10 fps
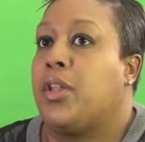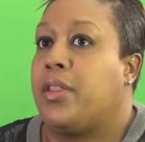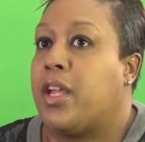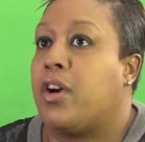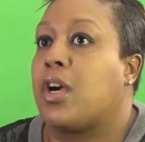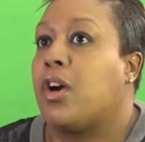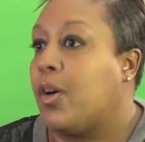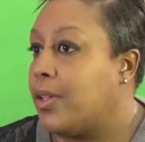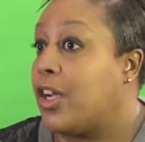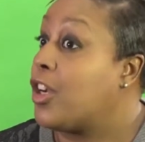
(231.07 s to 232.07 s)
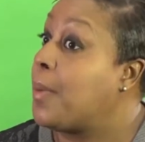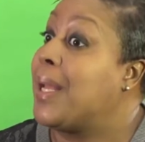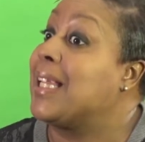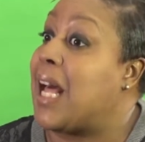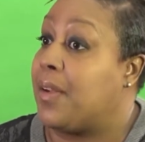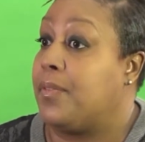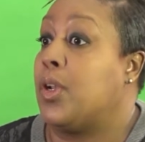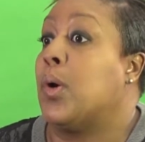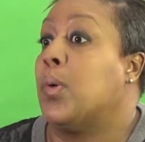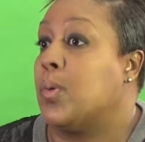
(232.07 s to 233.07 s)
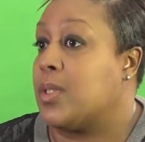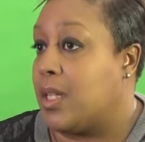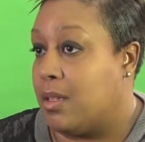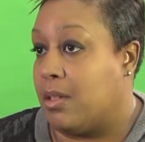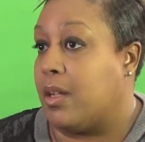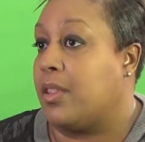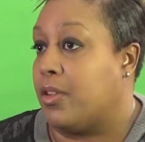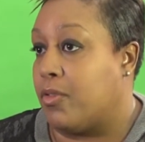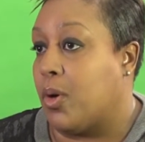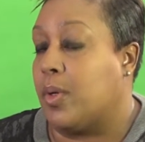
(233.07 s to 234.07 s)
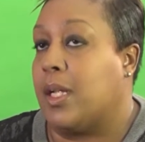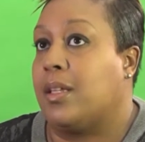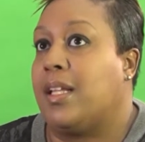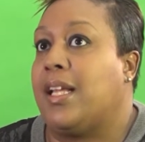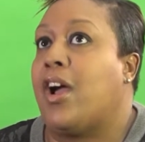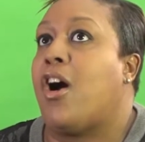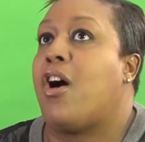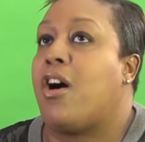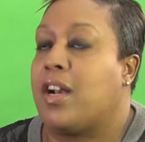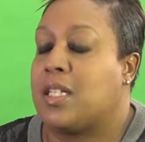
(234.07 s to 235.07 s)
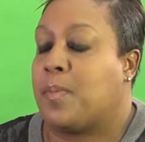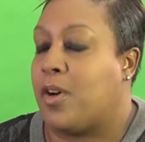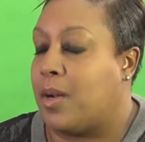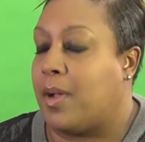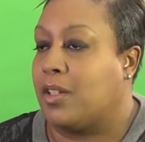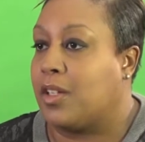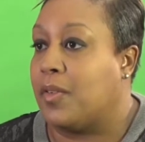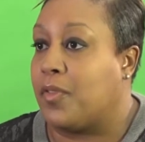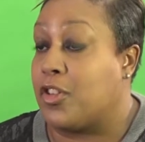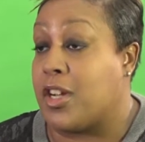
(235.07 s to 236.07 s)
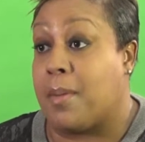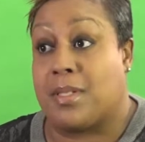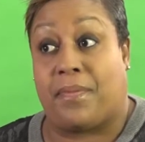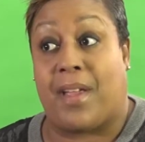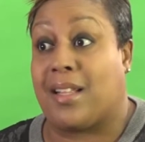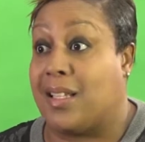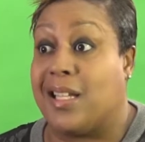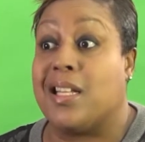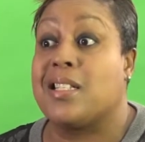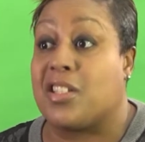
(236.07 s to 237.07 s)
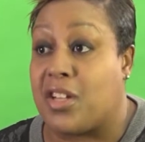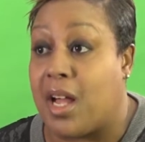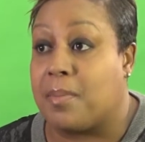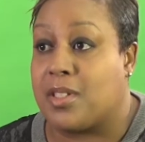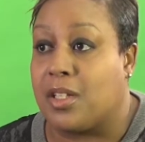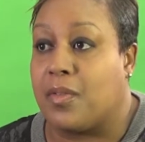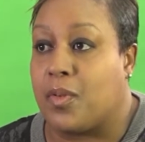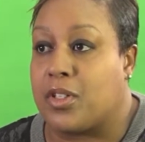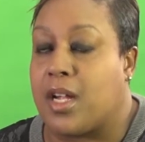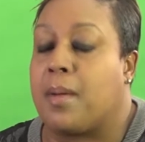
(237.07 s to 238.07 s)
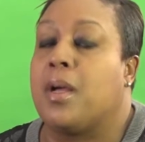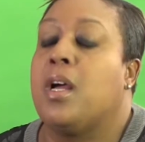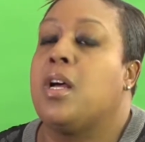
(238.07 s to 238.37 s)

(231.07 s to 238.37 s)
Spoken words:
there are going to be a lot of no's in the road, and the hardest part about looking for a job is the fact that it is a job to look for a job.